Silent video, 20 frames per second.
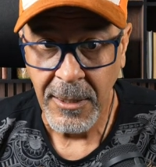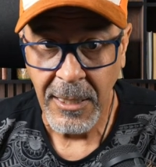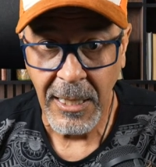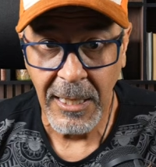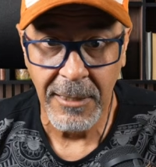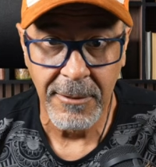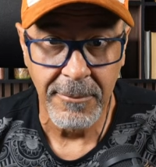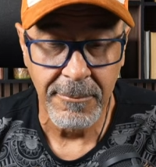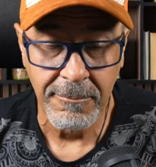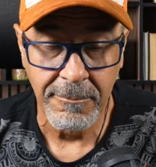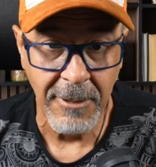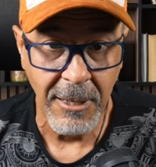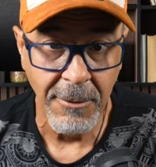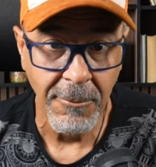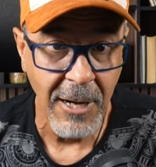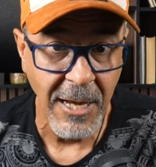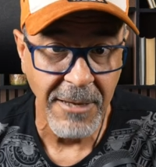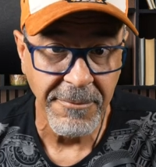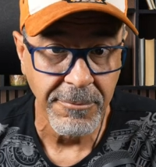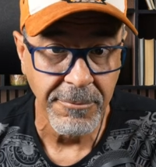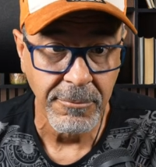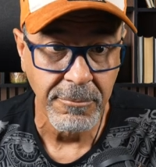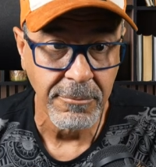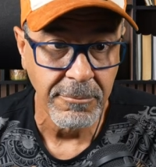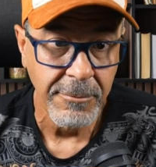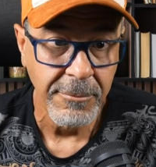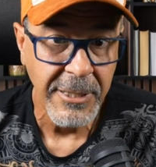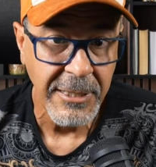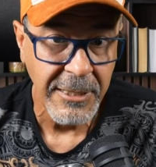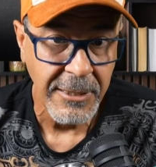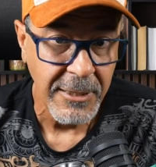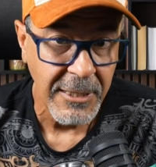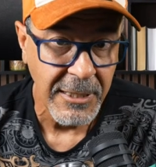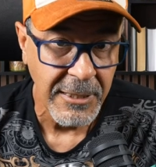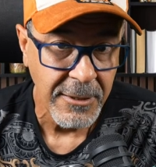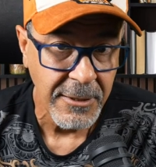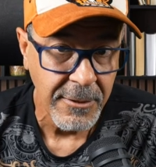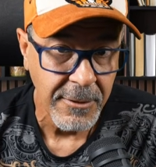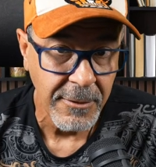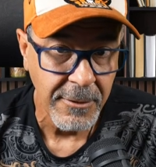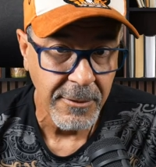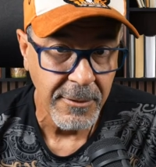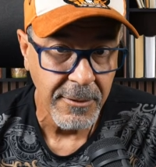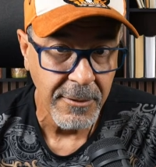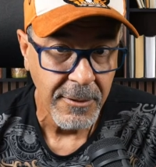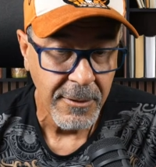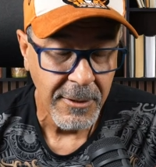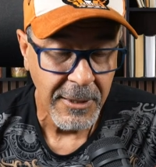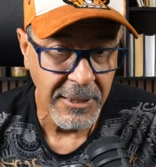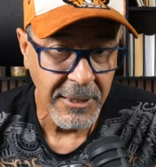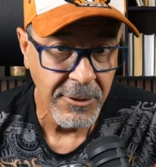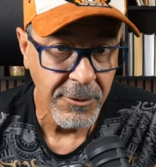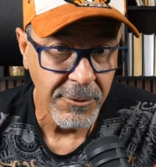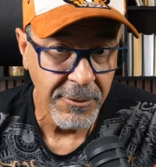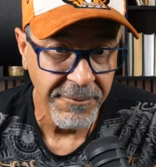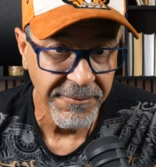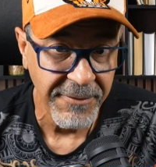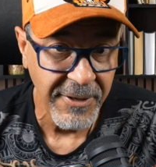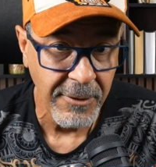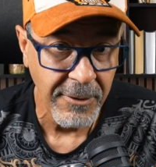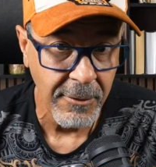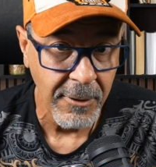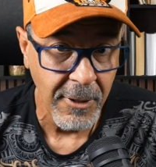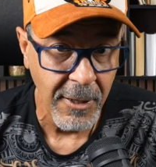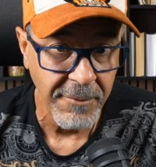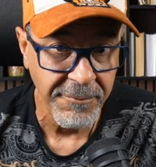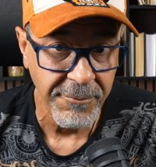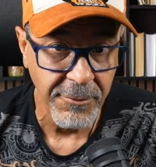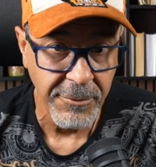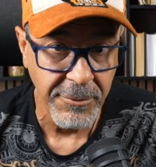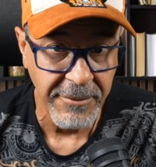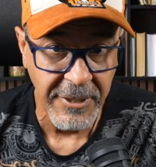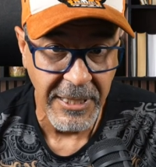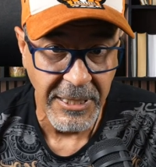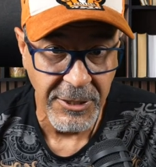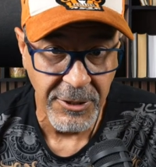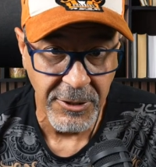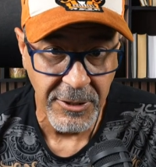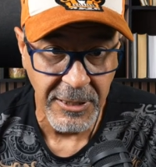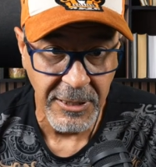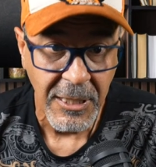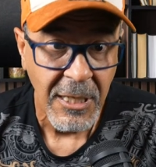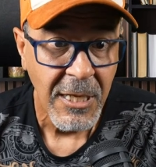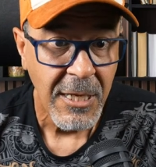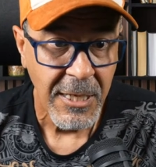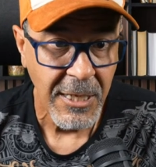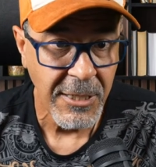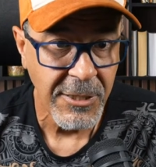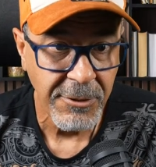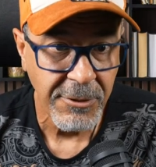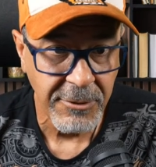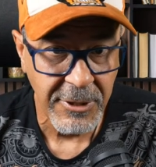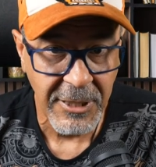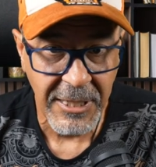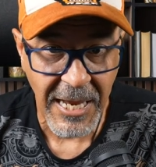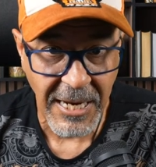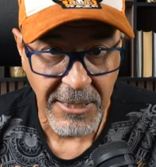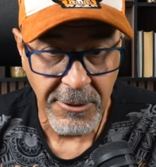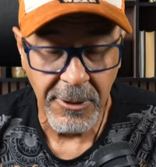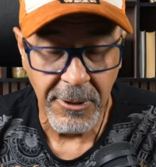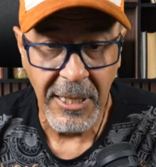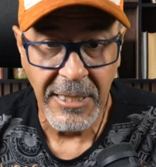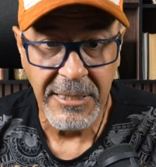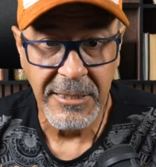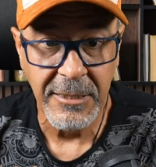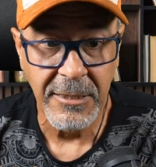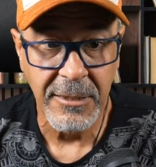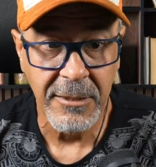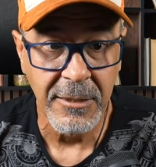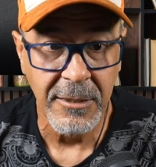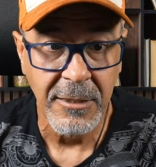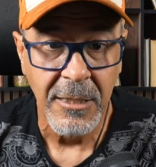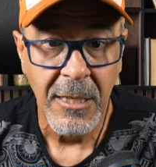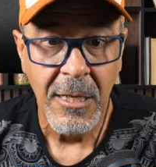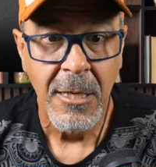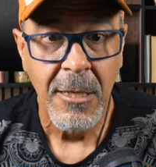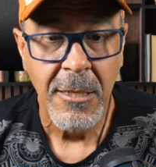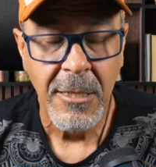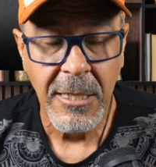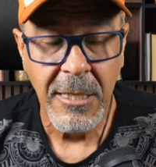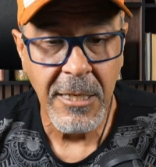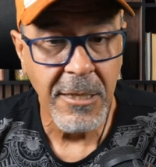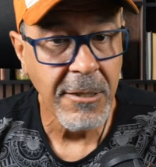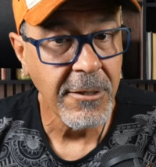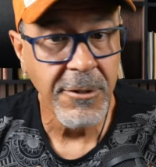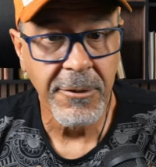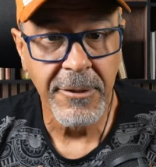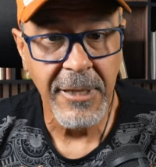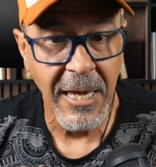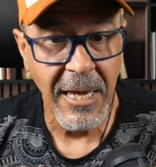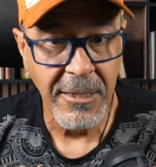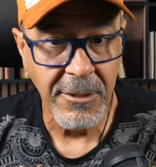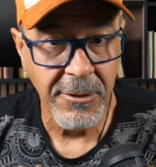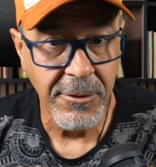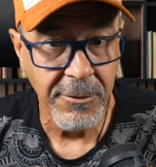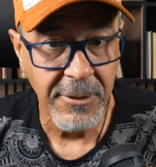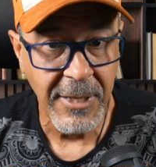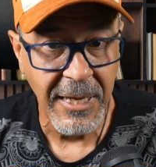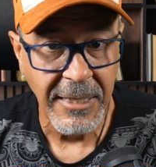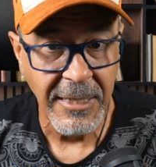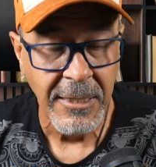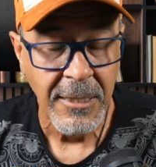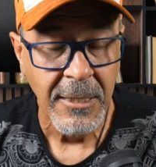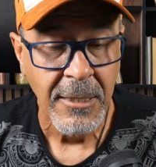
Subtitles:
My wife went into a federal law enforcement agency, and she was a naturalized citizen. Here, you can't do that.